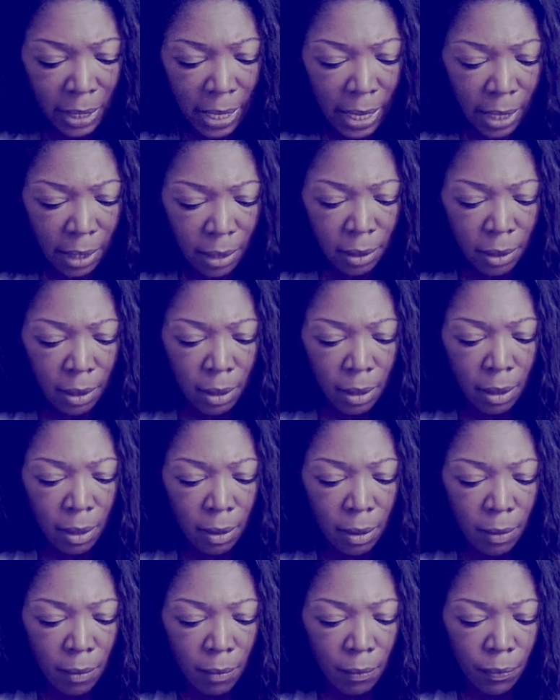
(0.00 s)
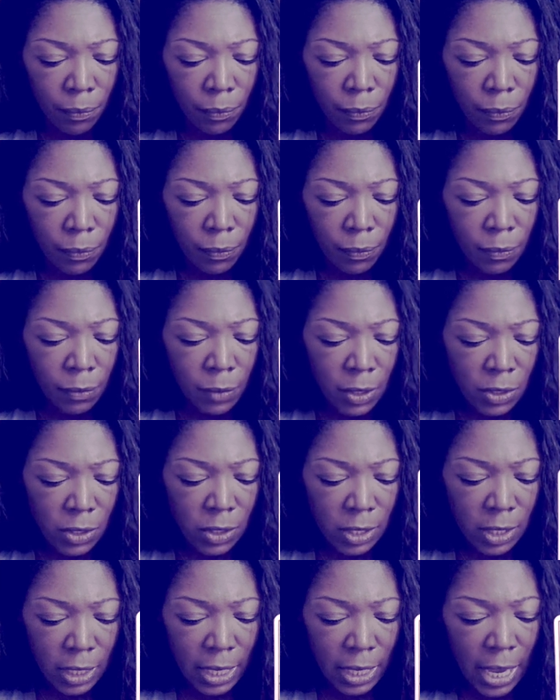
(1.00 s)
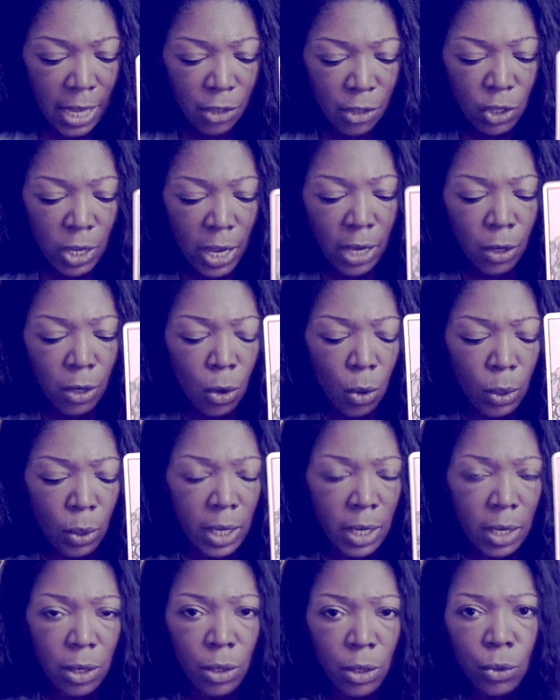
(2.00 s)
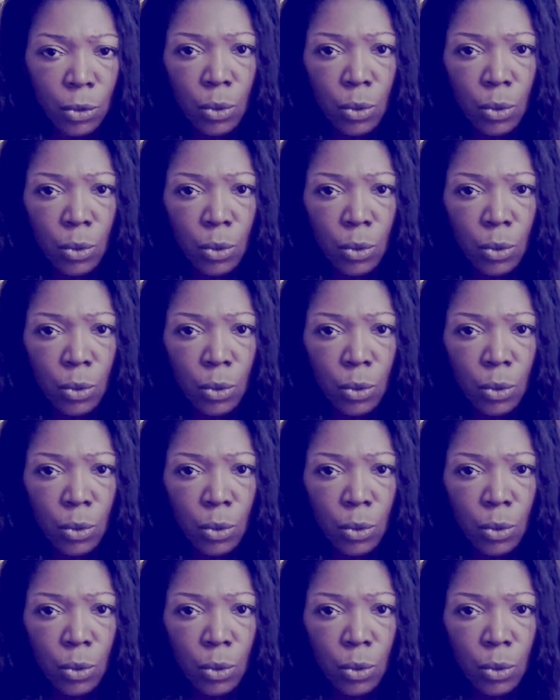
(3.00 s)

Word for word: plan. This is a catch. Yeah, go here,